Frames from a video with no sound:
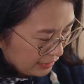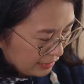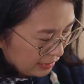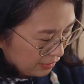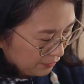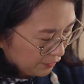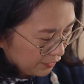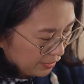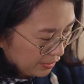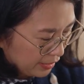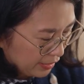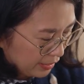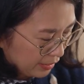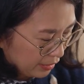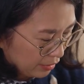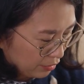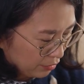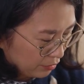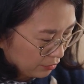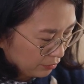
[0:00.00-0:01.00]
lived
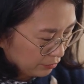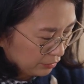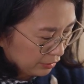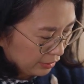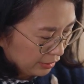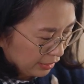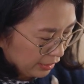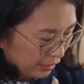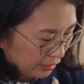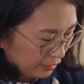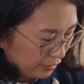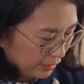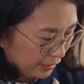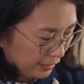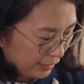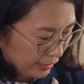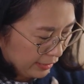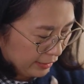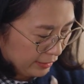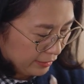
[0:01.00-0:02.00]
on the land
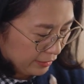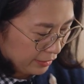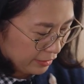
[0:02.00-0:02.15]
in